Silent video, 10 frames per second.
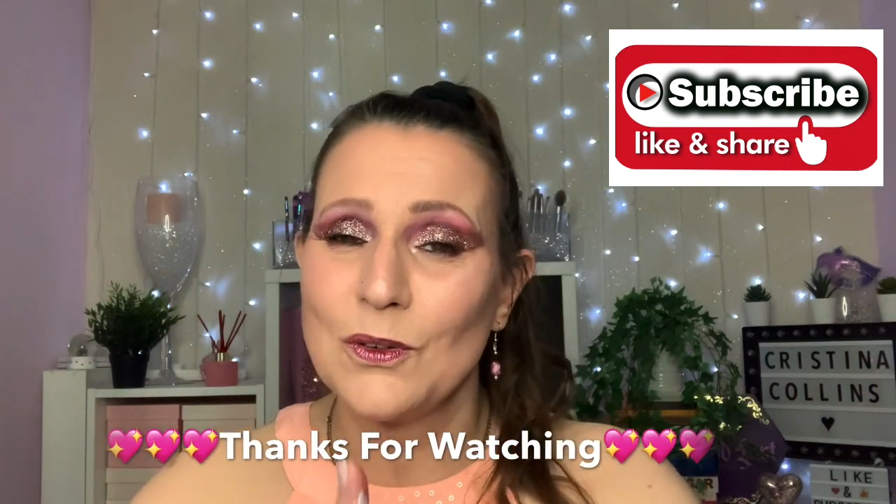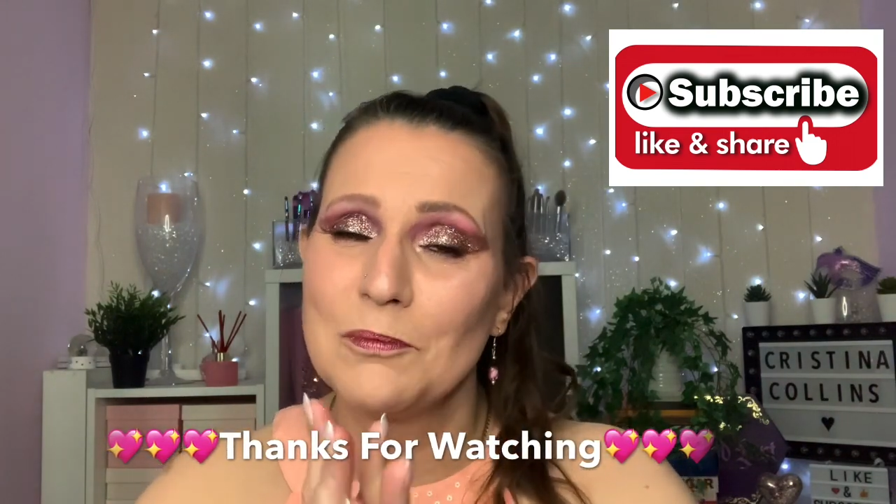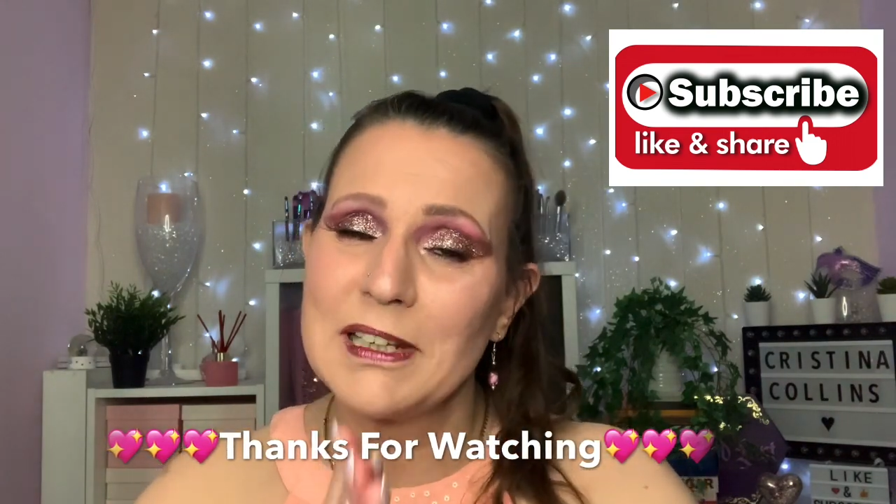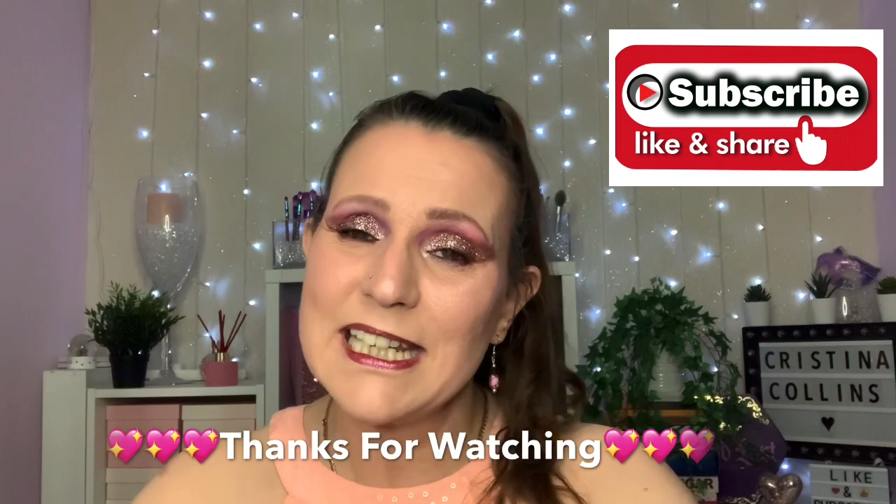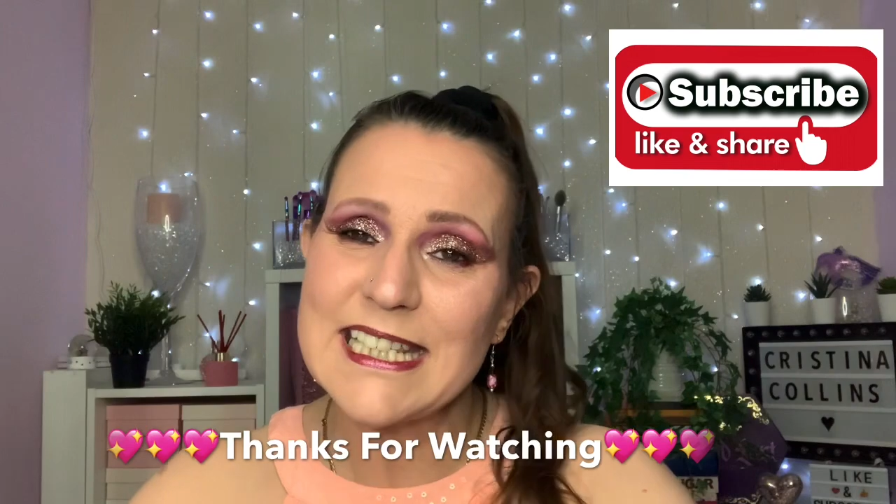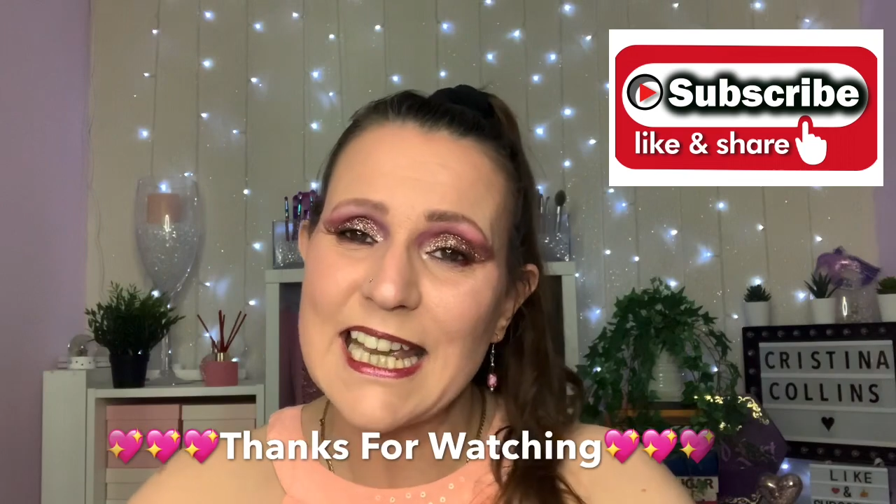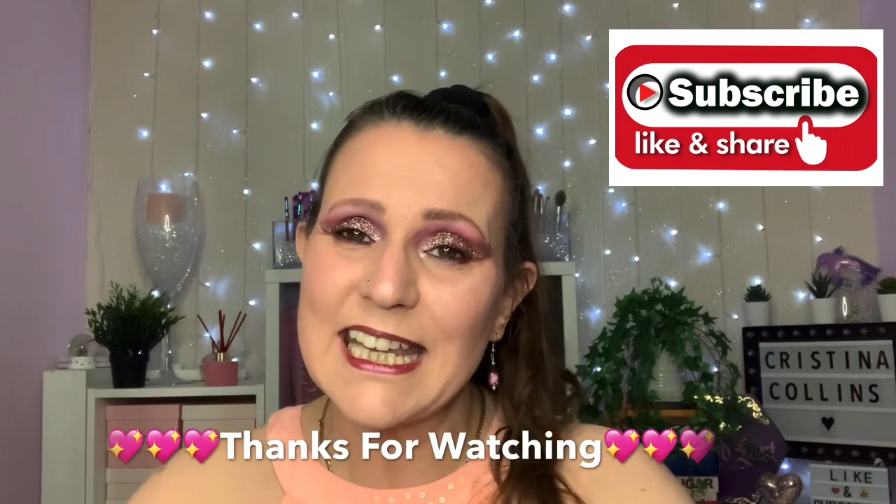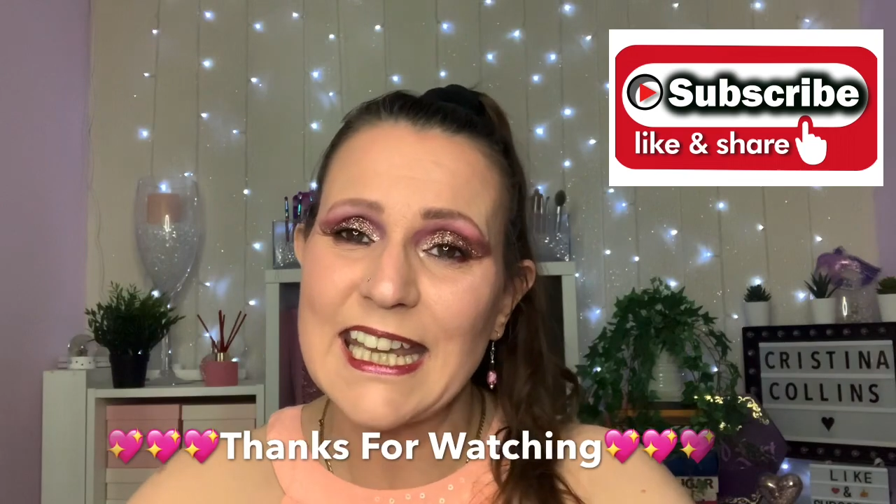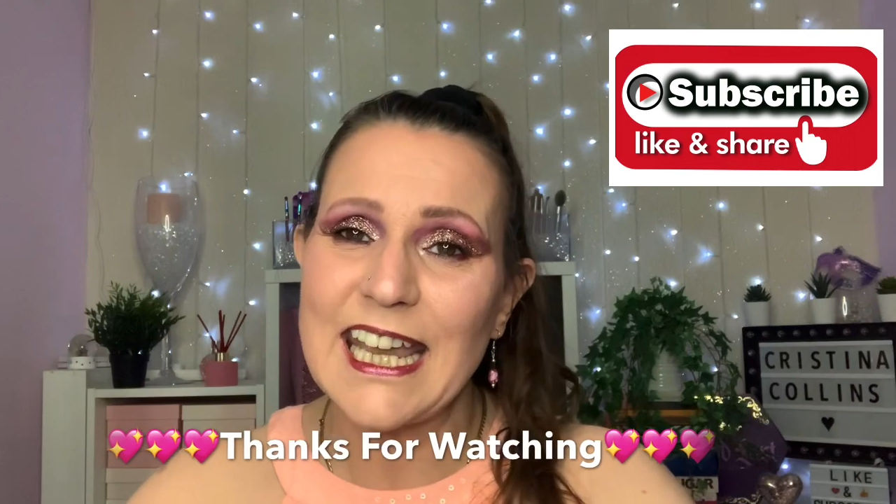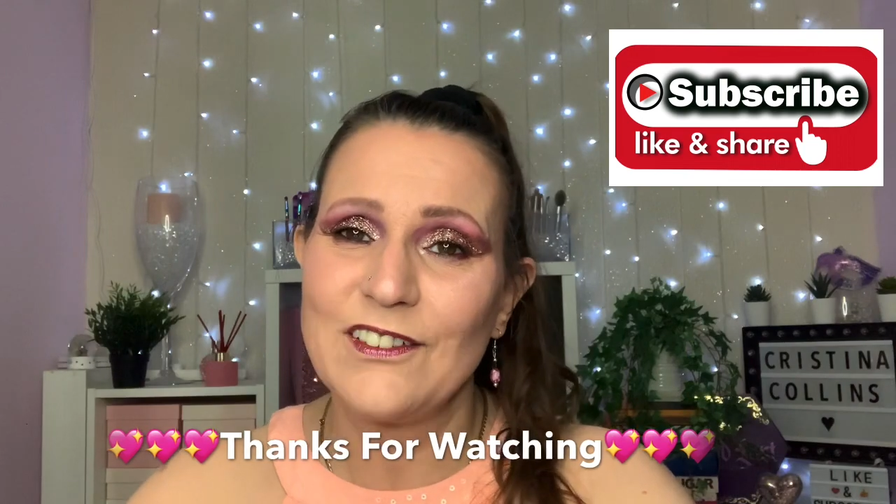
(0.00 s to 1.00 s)
Please take
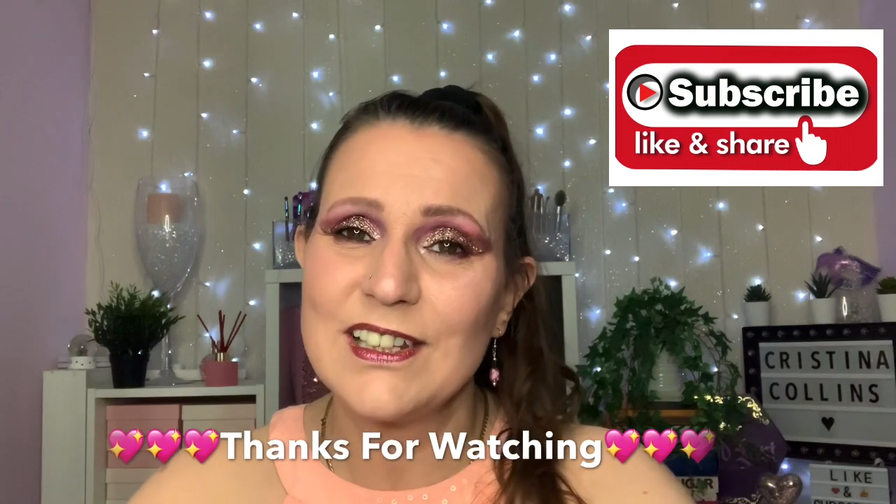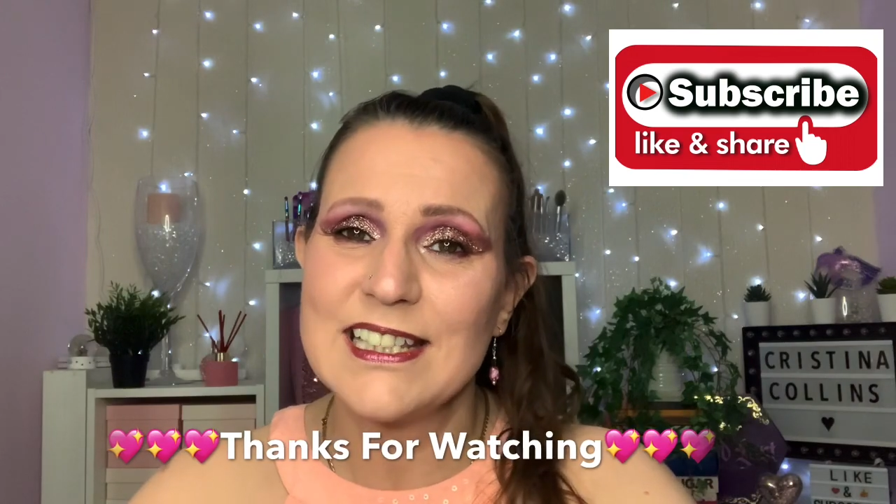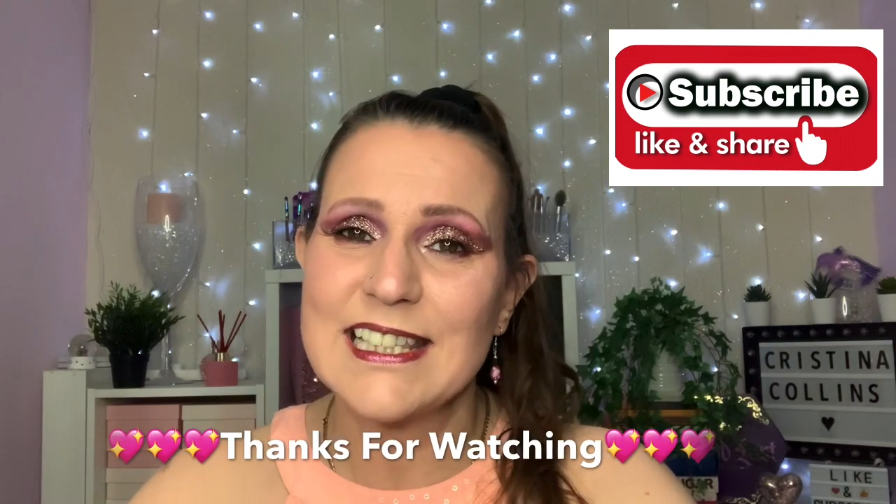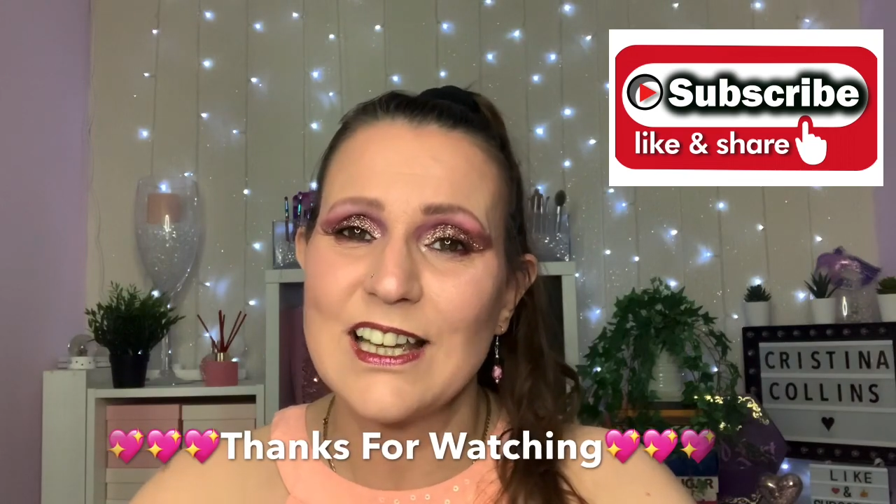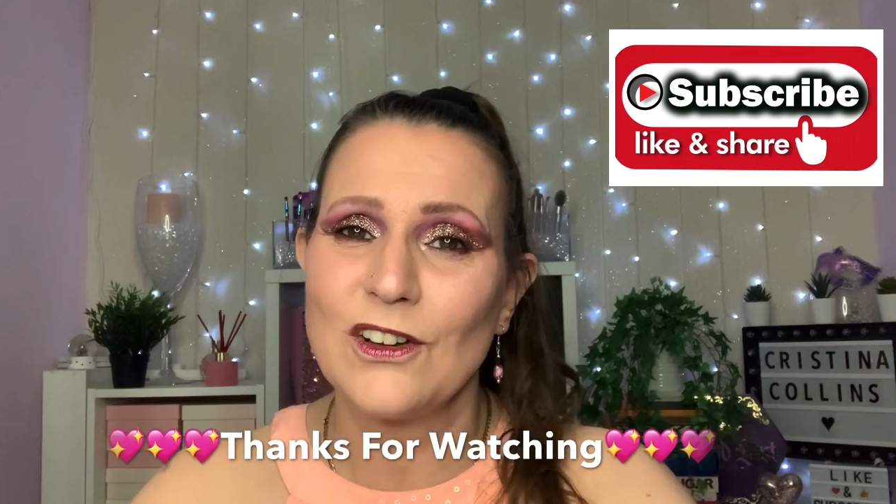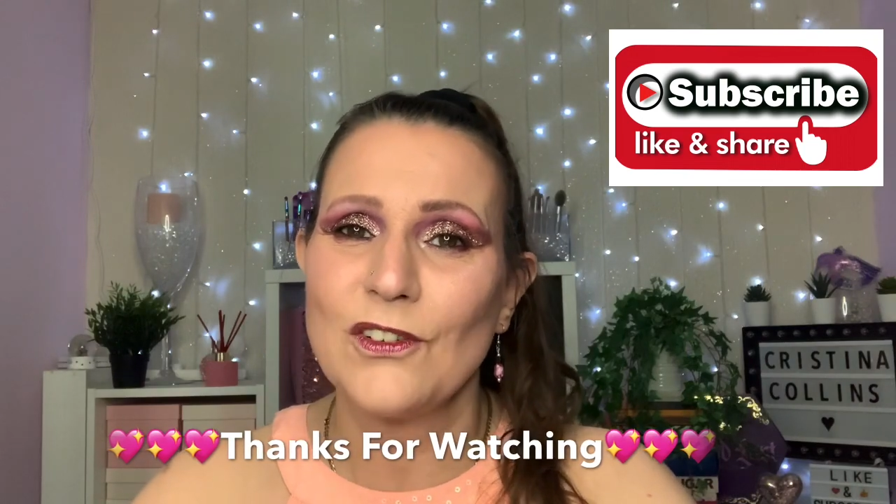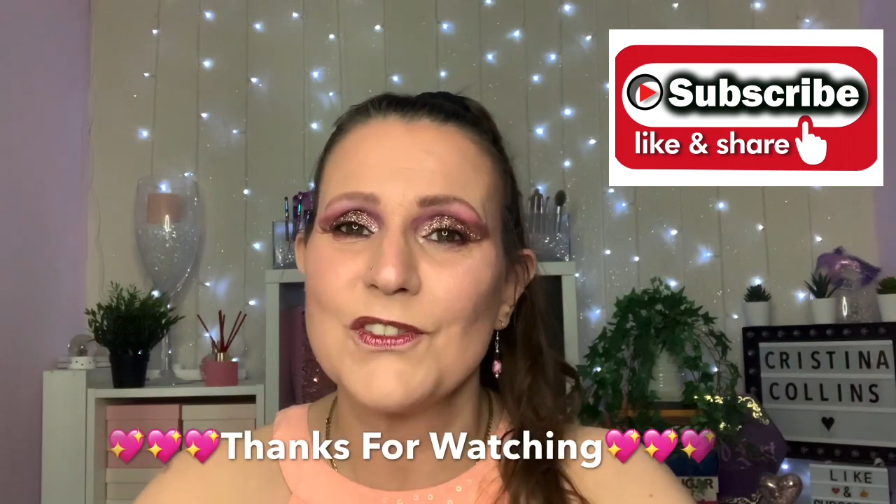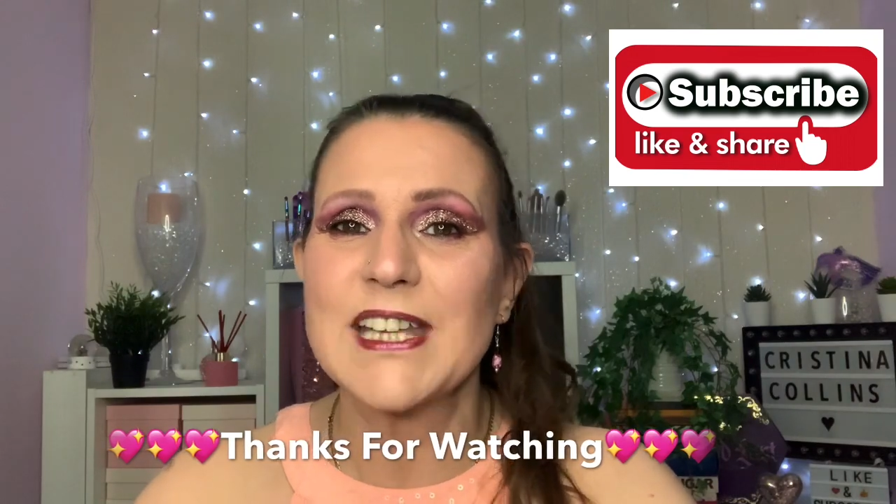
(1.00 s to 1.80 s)
care of yourselves